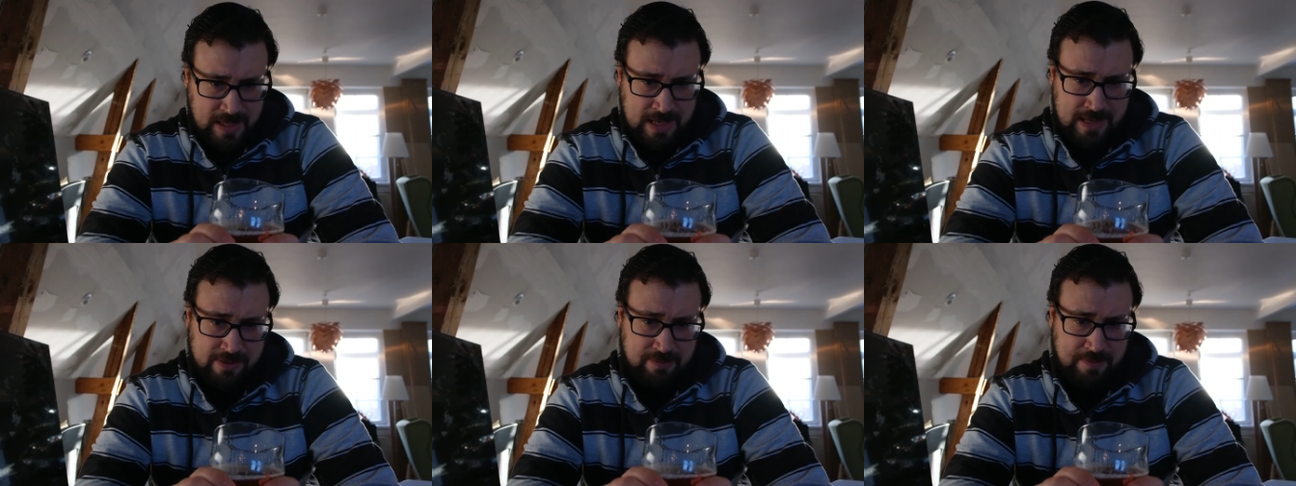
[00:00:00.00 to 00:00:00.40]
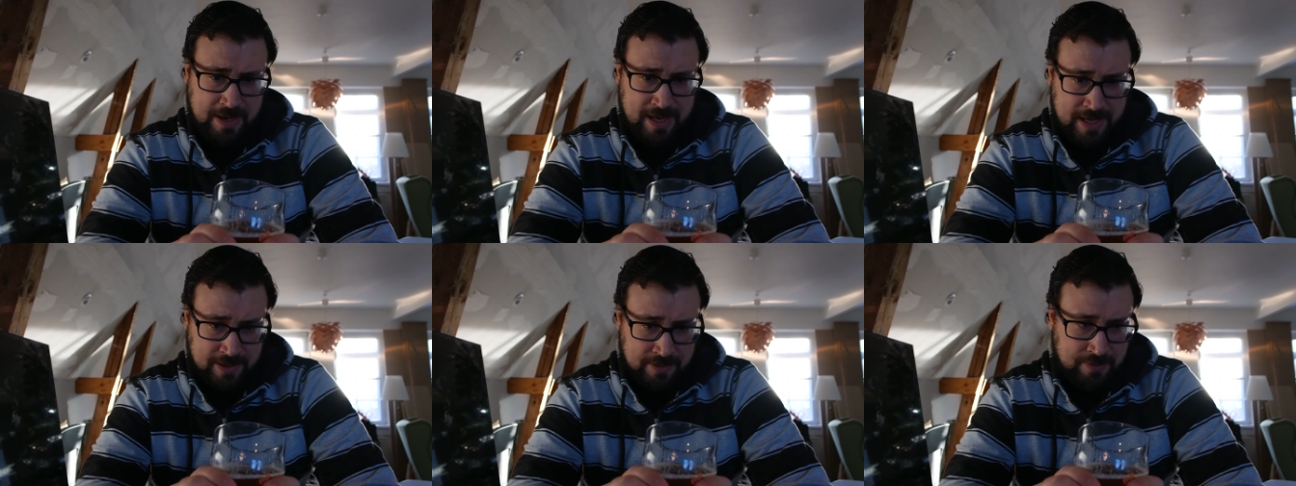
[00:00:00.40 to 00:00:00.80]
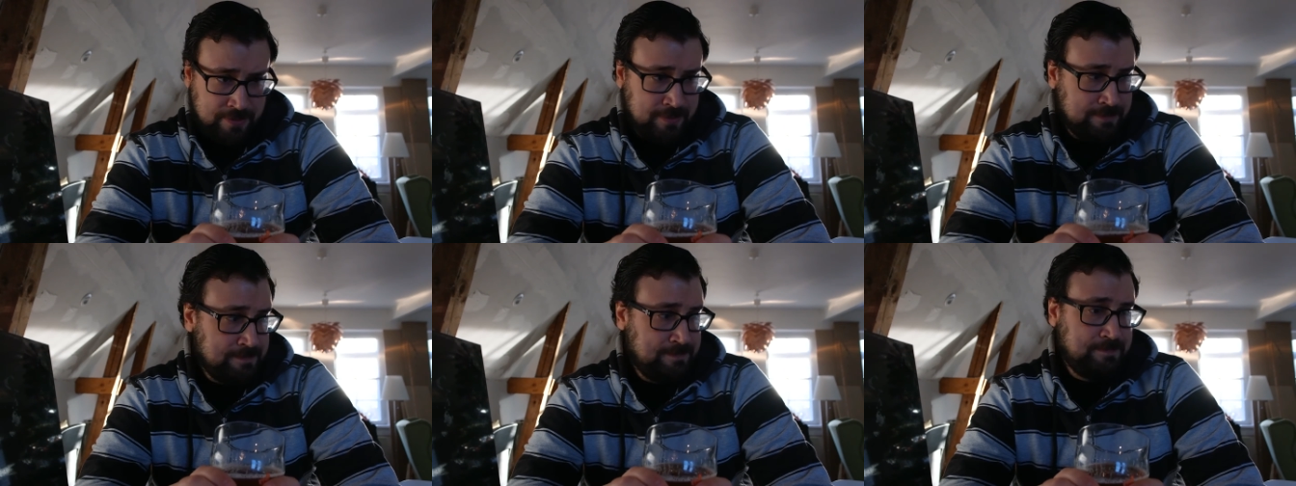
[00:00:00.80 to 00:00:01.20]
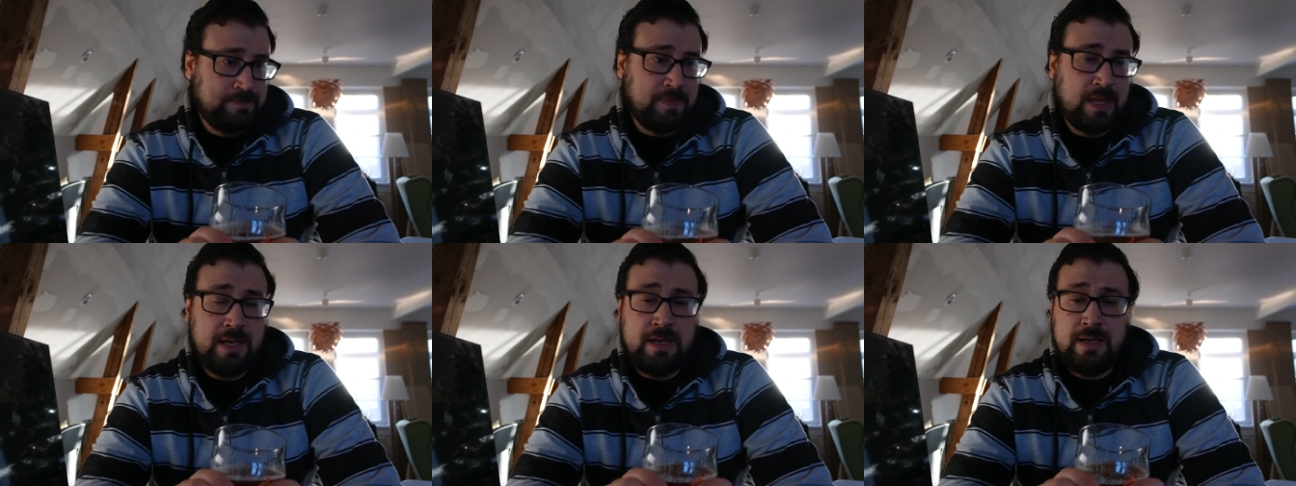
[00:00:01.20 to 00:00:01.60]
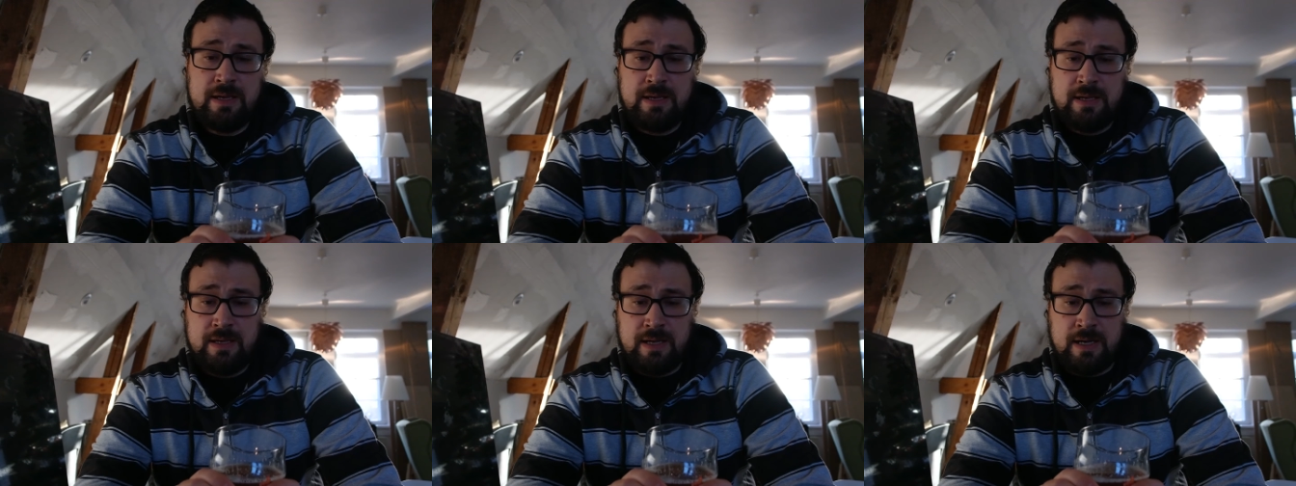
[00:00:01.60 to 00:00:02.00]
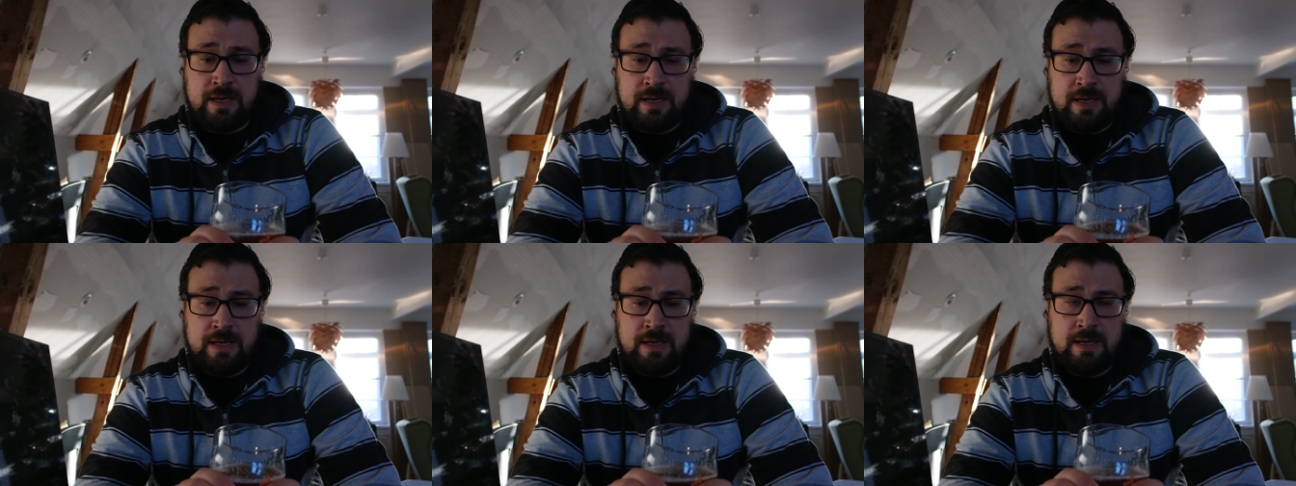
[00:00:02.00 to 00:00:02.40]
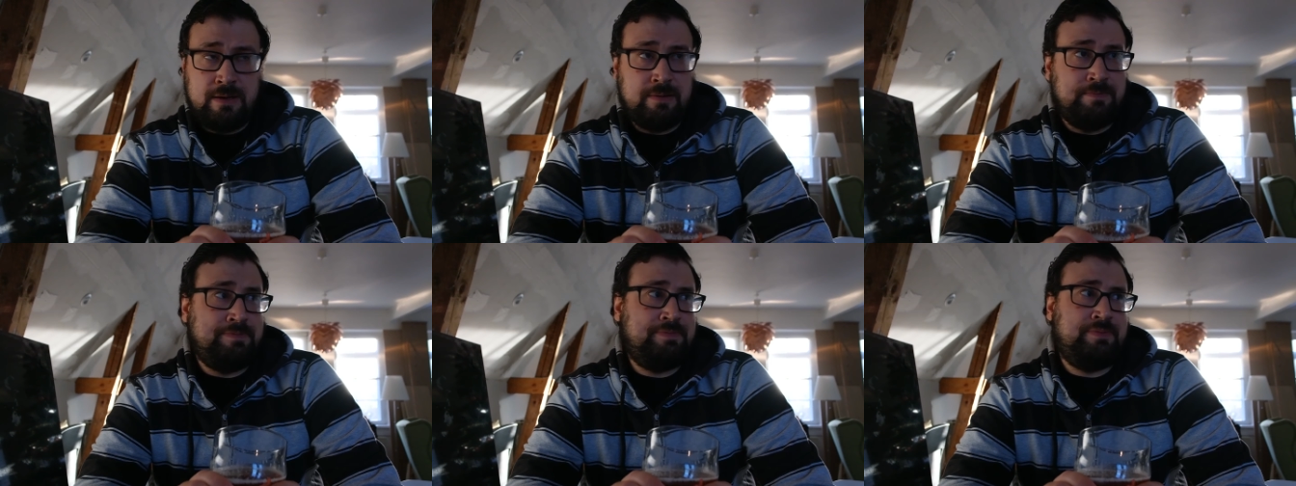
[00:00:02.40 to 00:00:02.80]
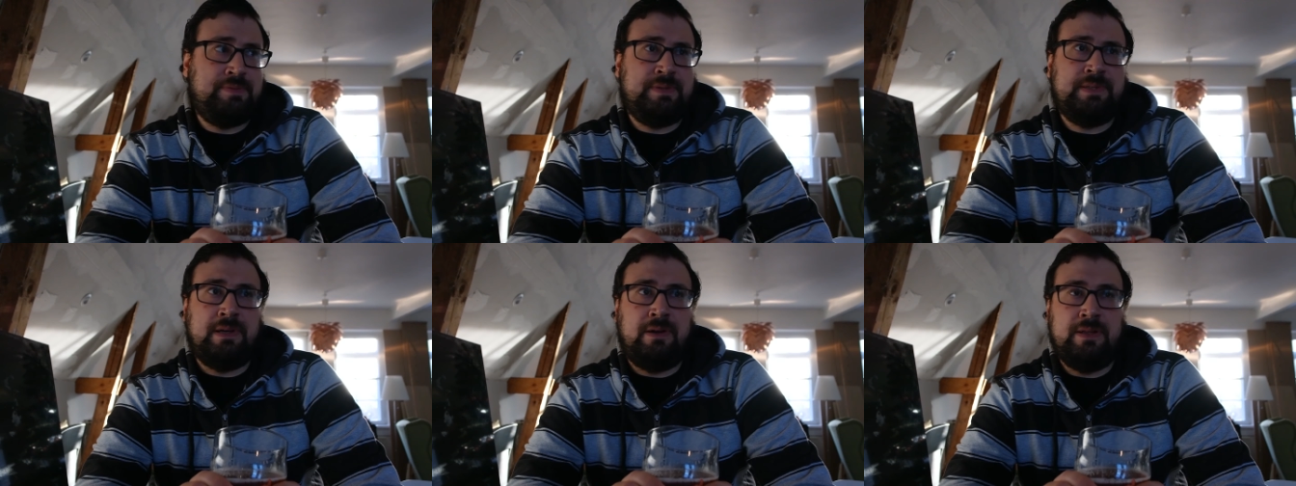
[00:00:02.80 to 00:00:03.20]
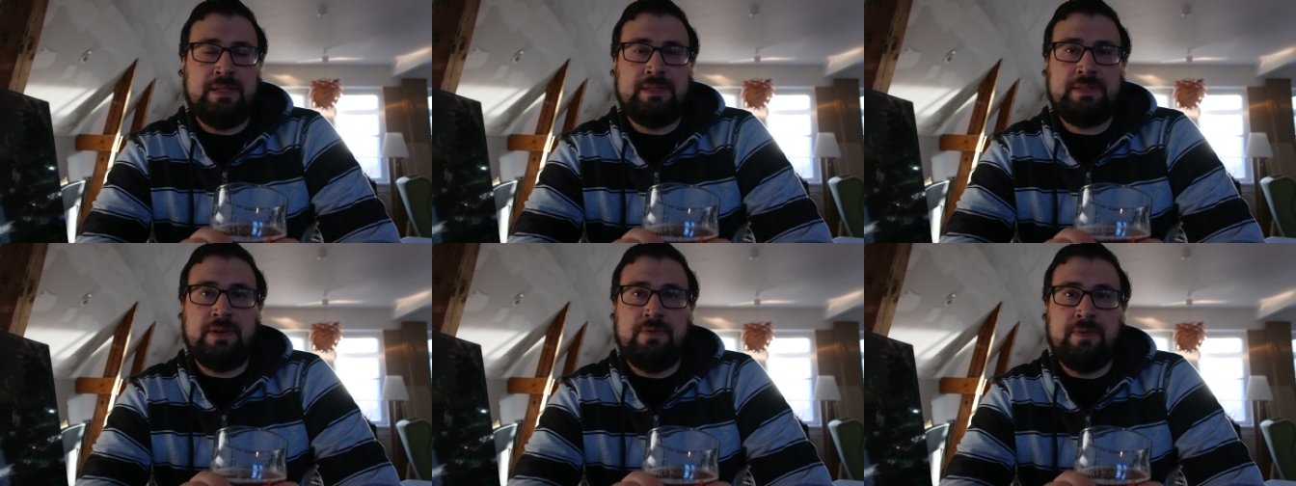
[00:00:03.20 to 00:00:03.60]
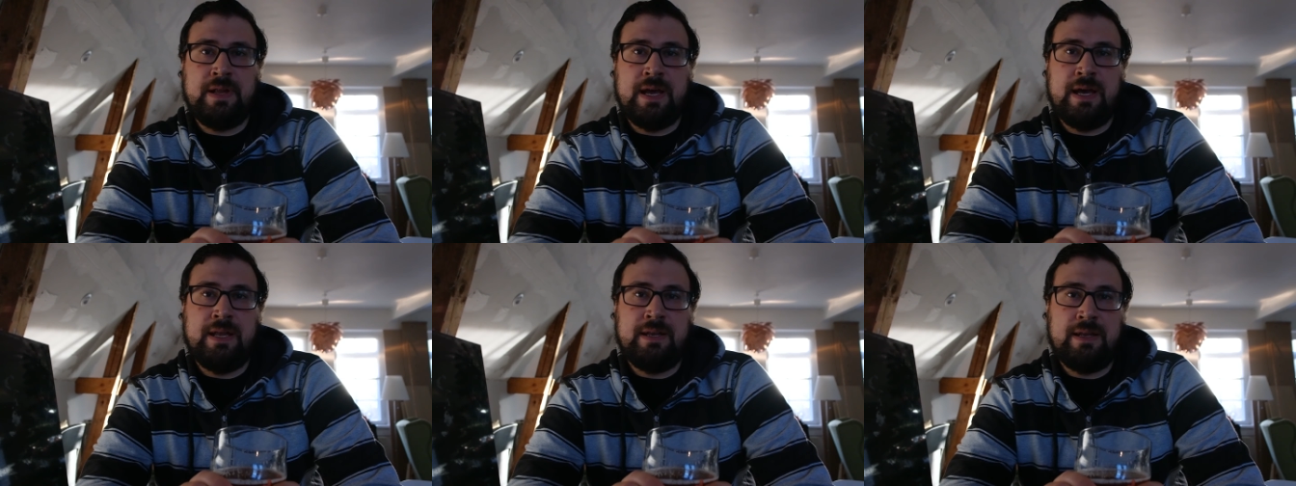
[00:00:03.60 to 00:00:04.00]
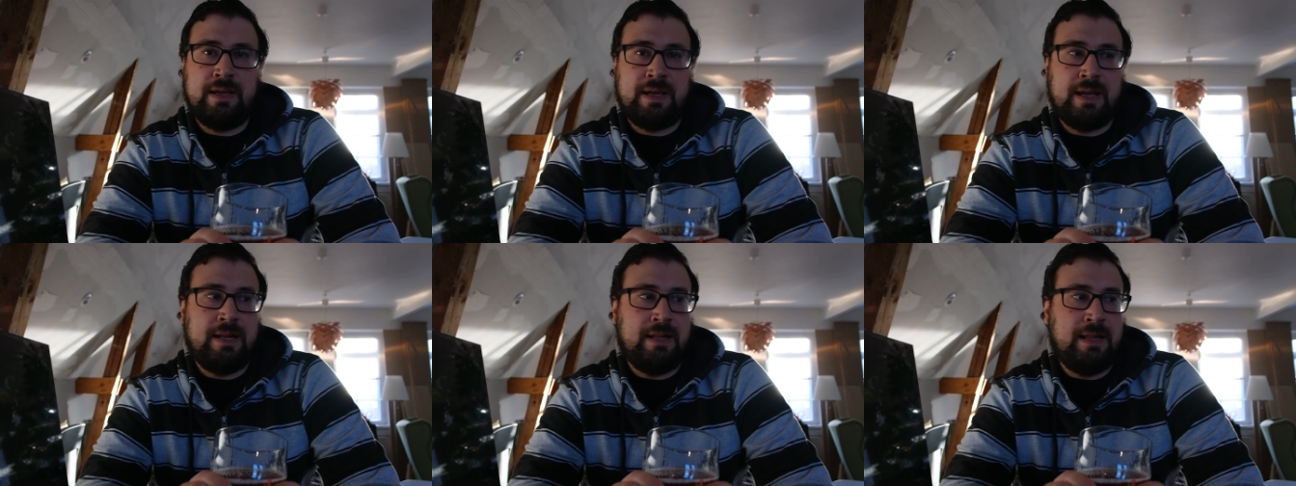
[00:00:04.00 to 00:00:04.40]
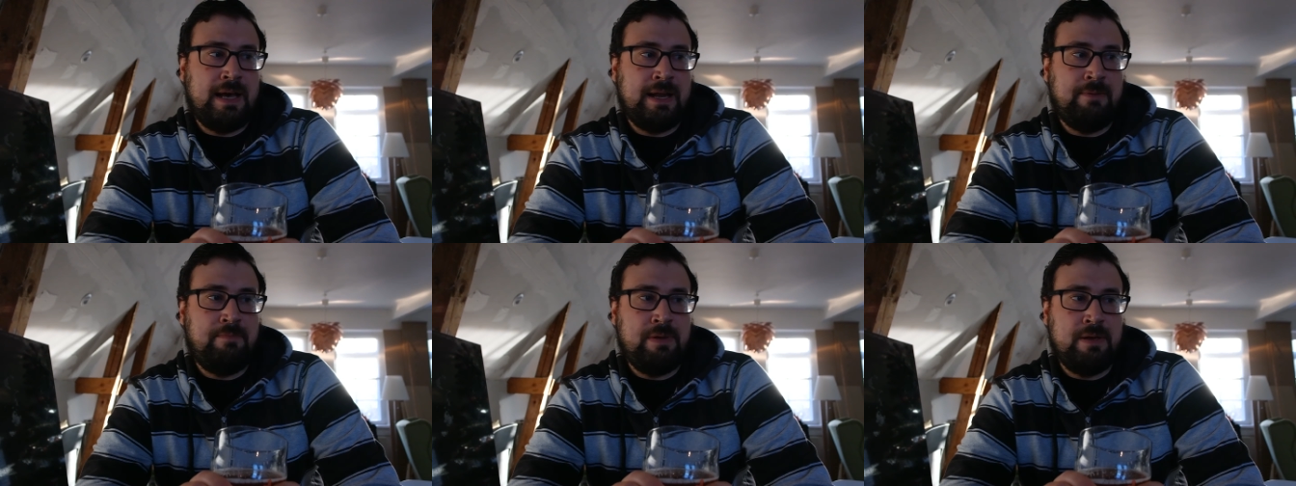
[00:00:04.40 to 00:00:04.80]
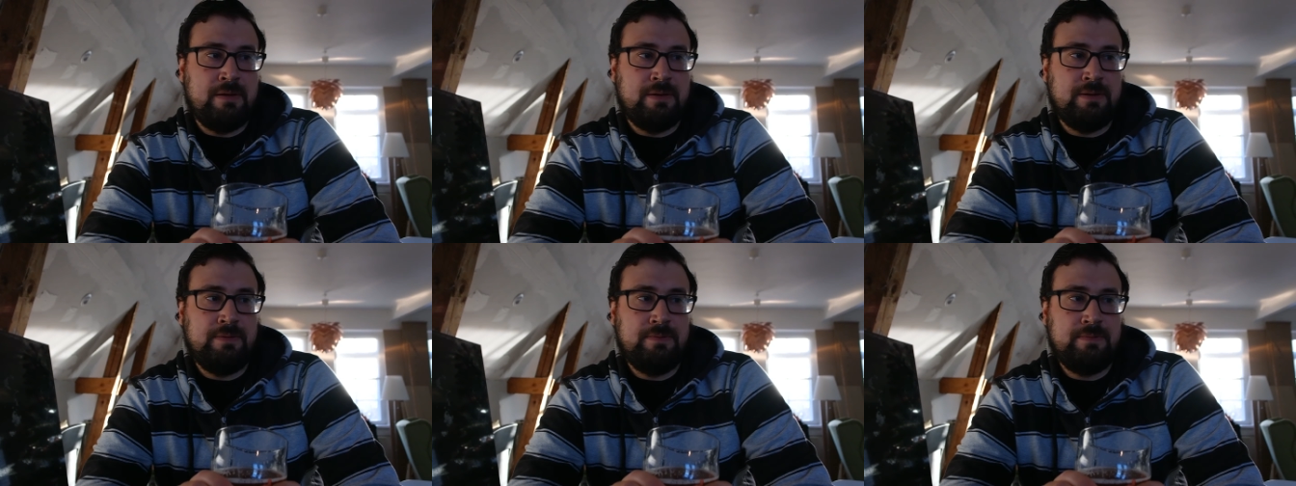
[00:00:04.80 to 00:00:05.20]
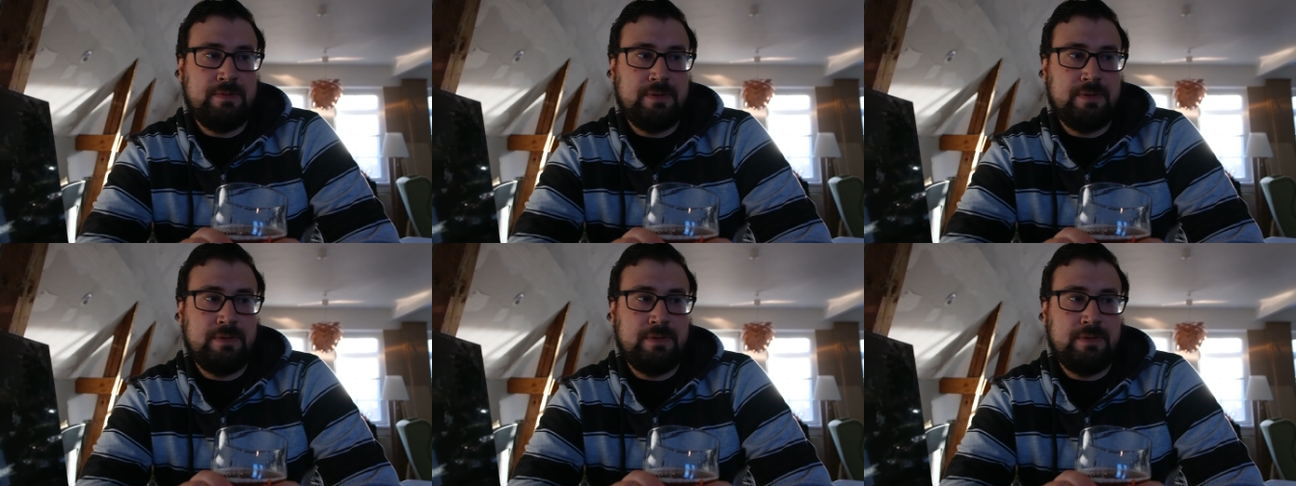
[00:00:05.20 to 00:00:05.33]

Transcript: That would be kind of cool. Uh that's all that's going on. I got a lot of beer.